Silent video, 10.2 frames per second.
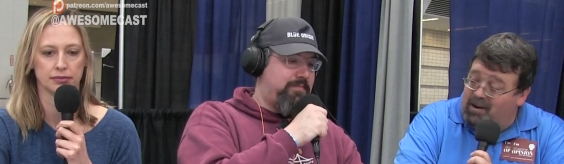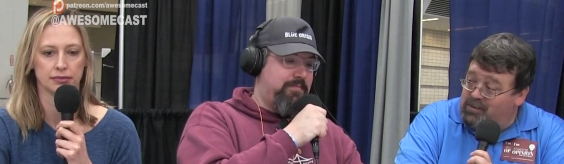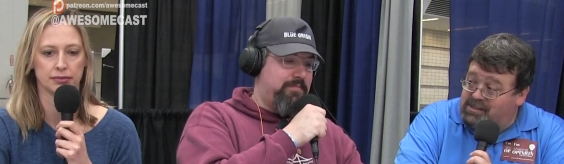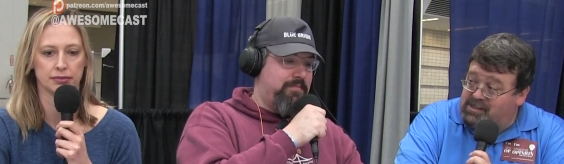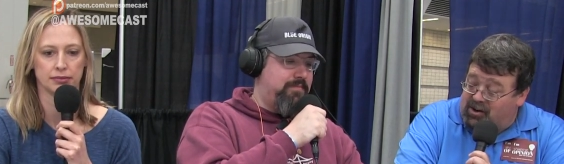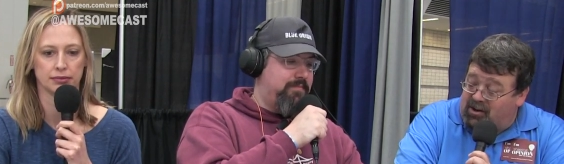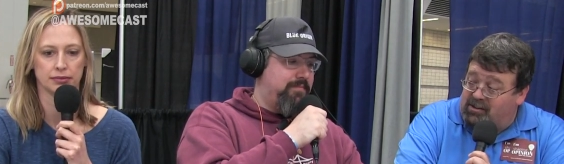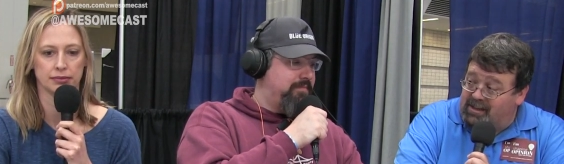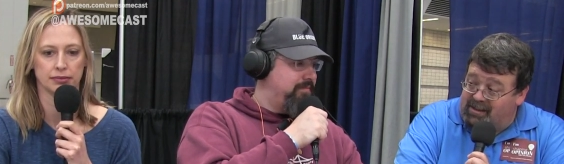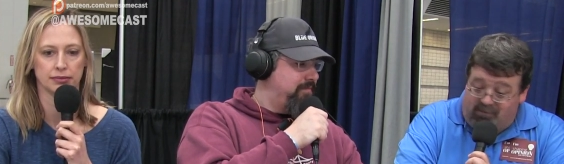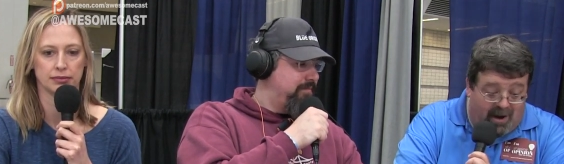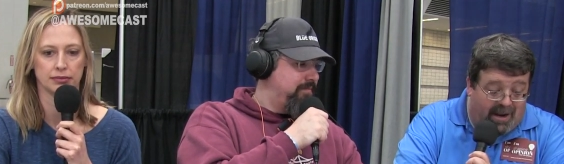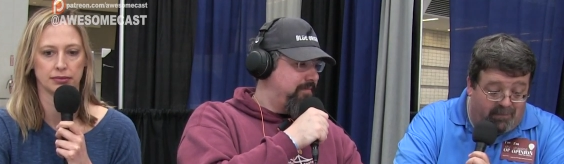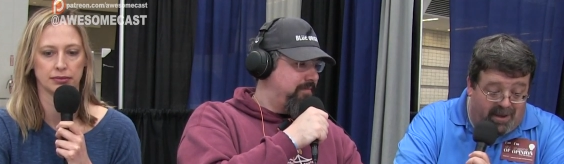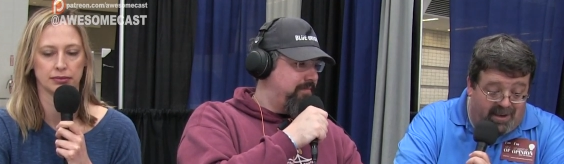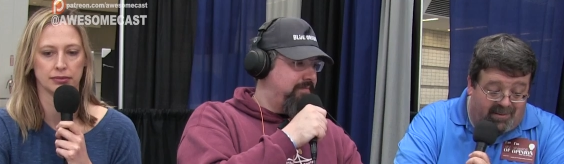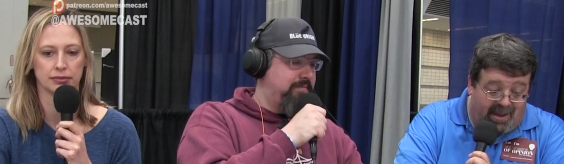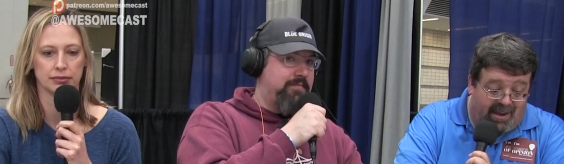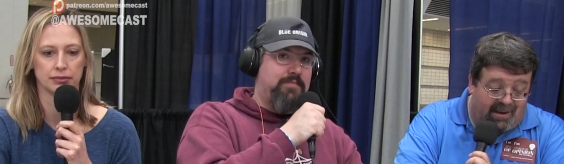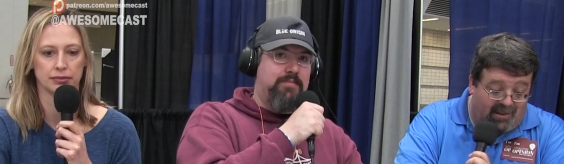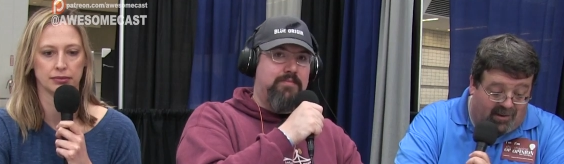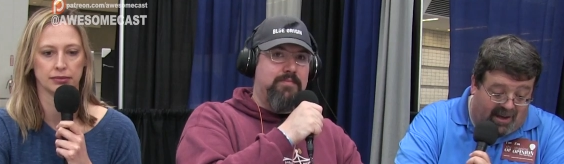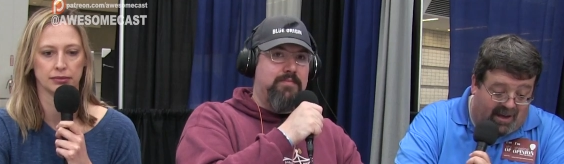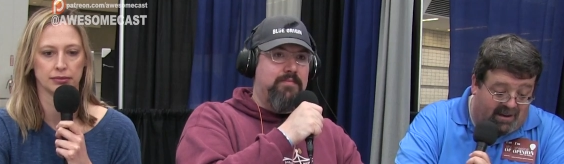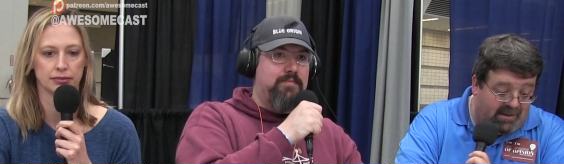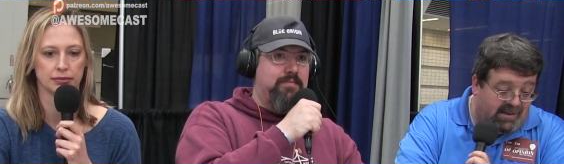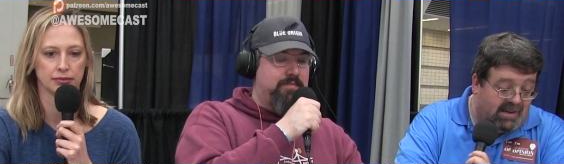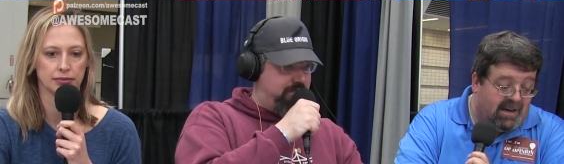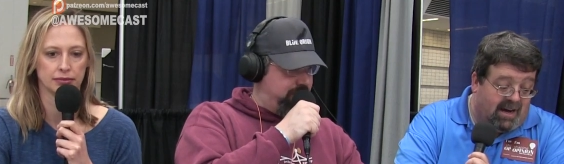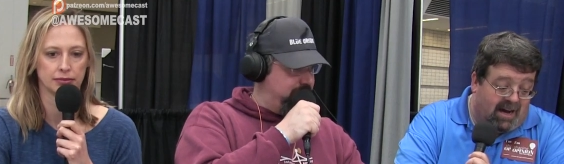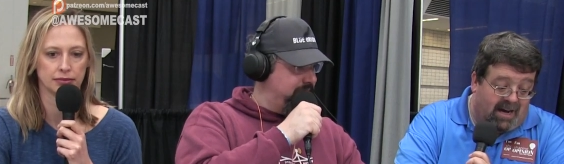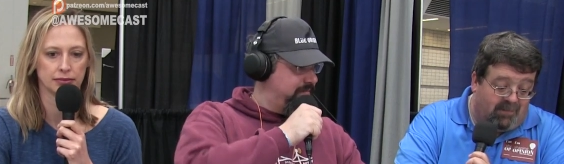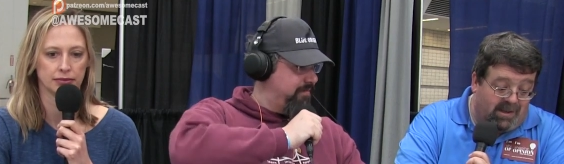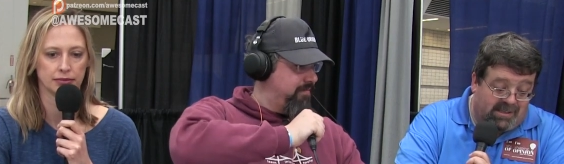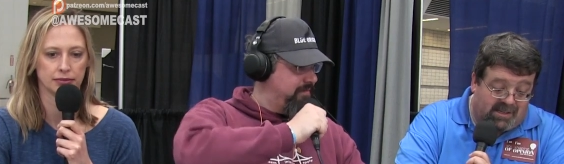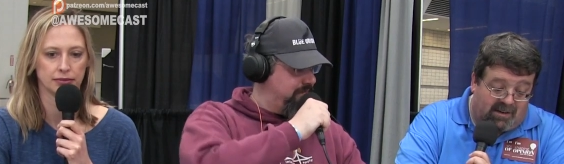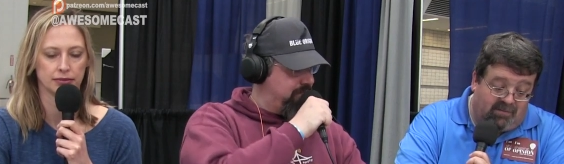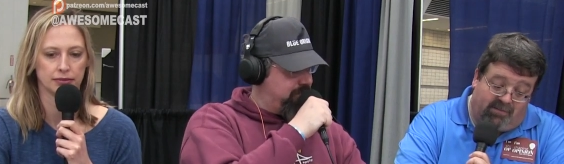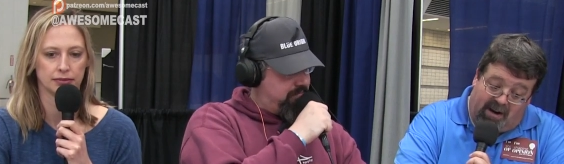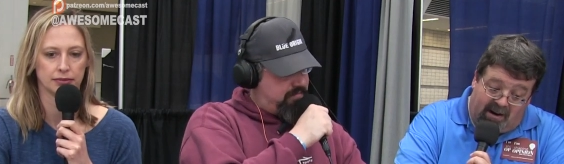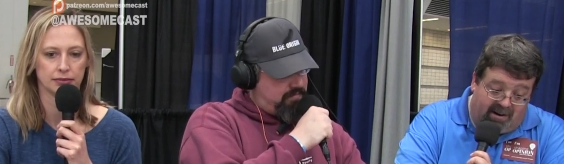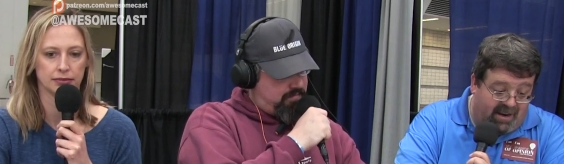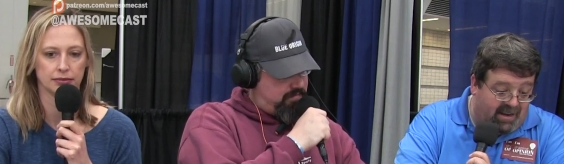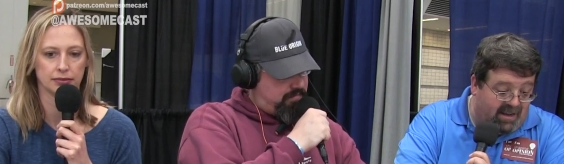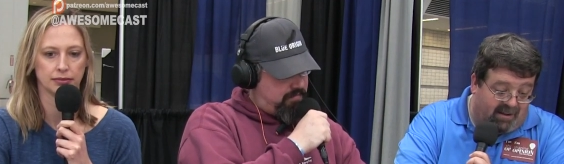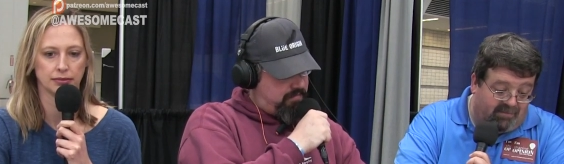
Speaker 1: I would strongly recommend you taking a look at. Mm-hmm. Um, it's a very